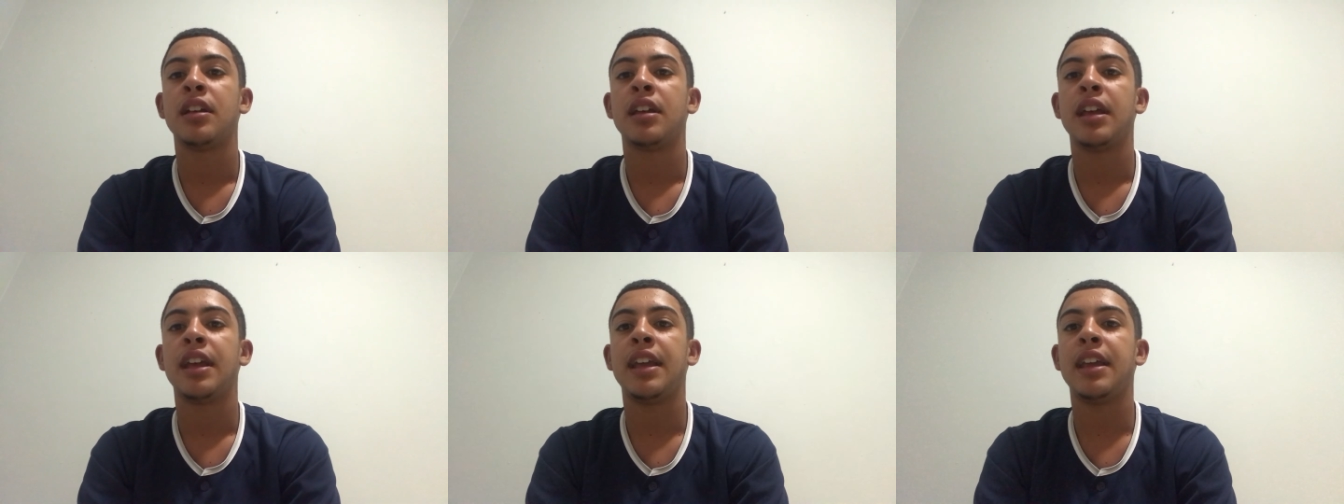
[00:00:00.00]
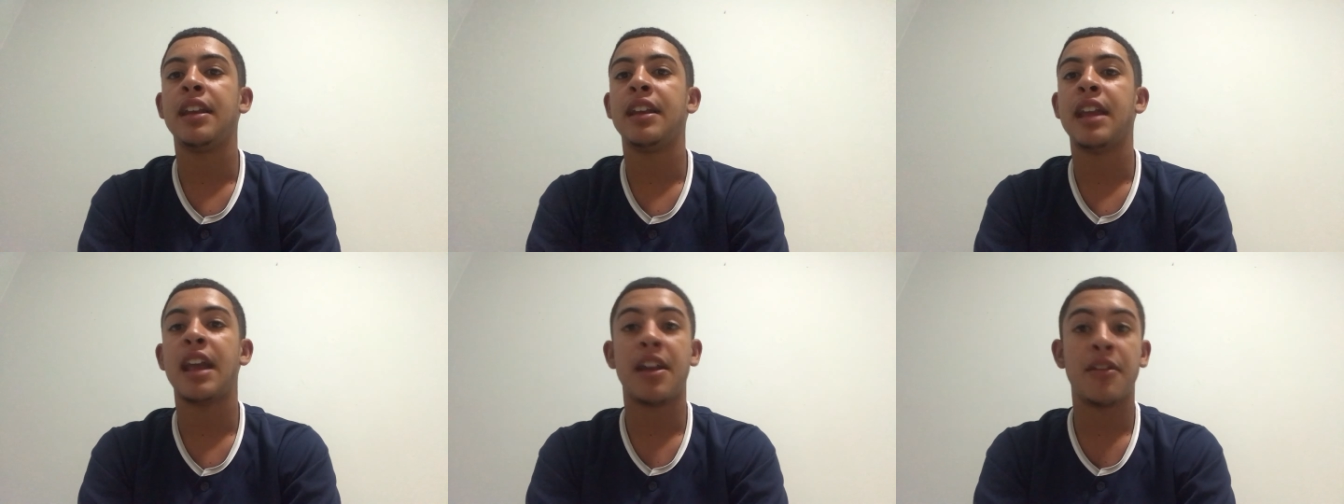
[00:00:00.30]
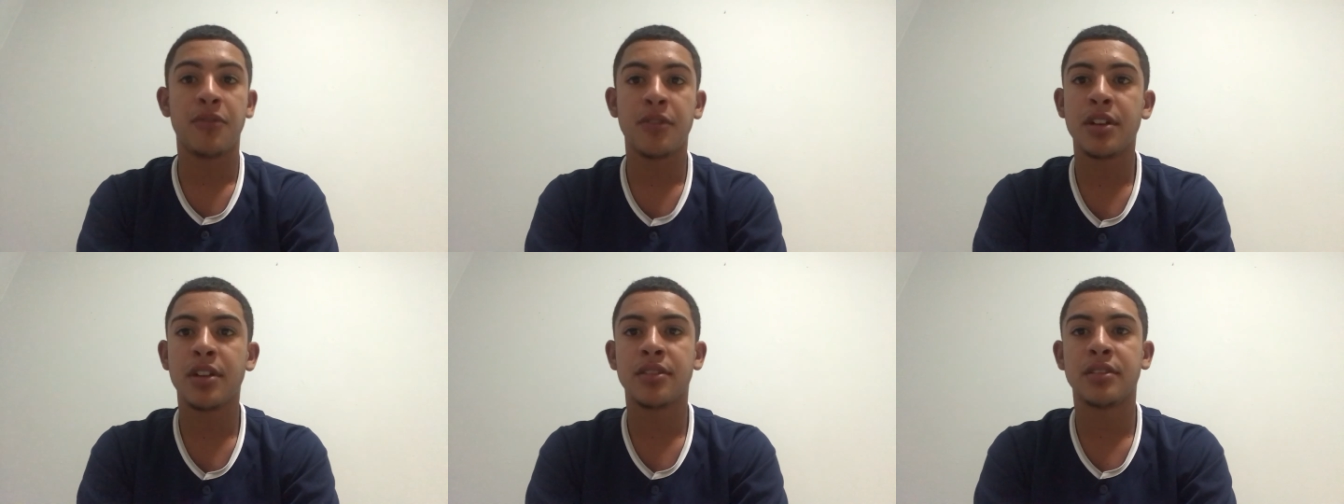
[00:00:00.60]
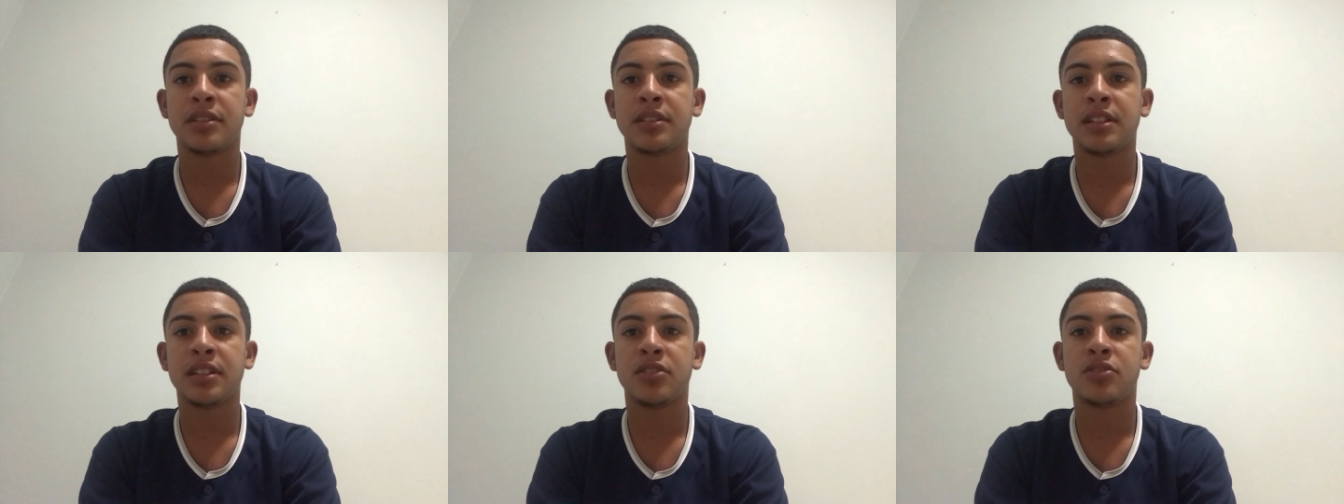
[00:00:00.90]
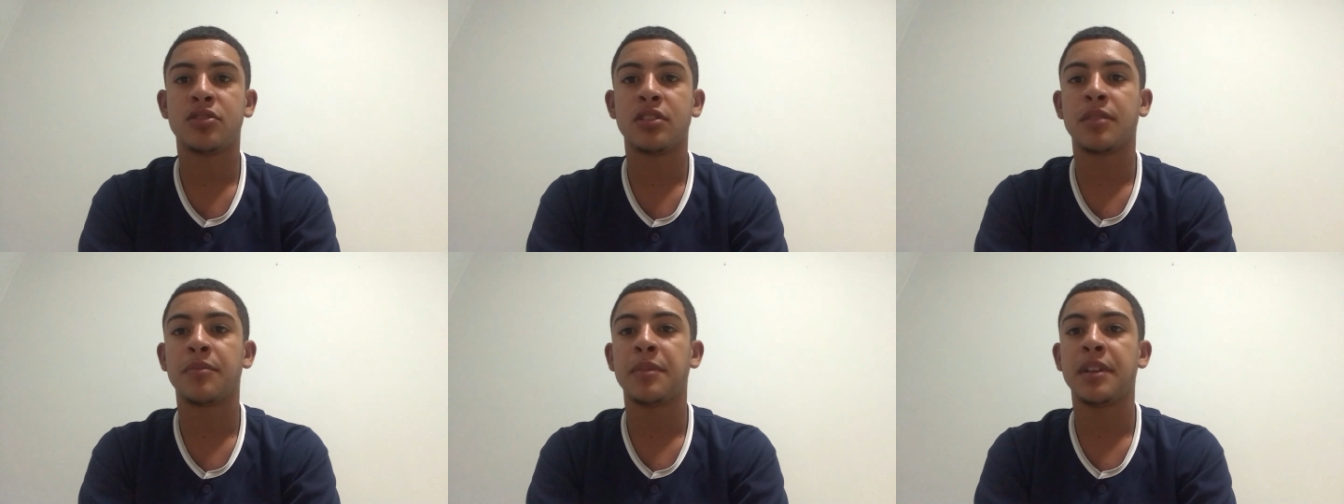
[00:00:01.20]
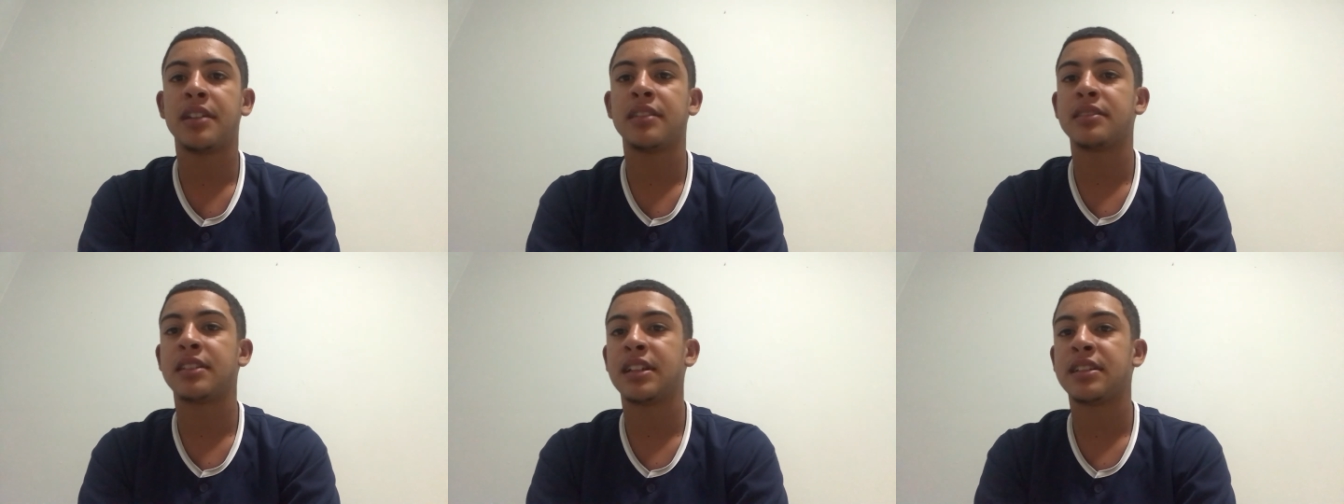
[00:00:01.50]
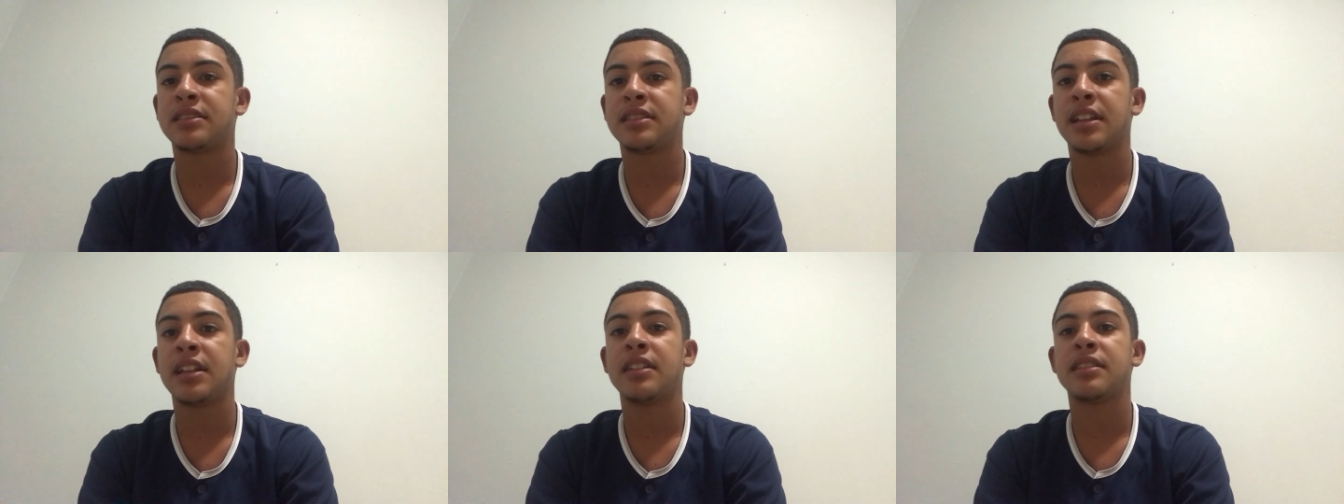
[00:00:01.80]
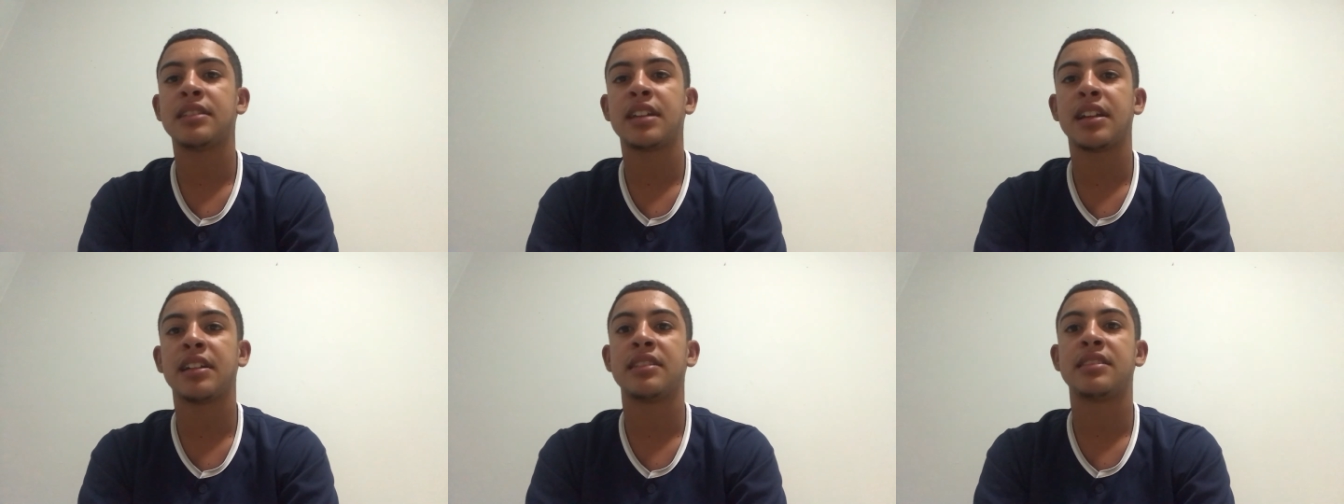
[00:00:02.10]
in every other district, because let's say it's like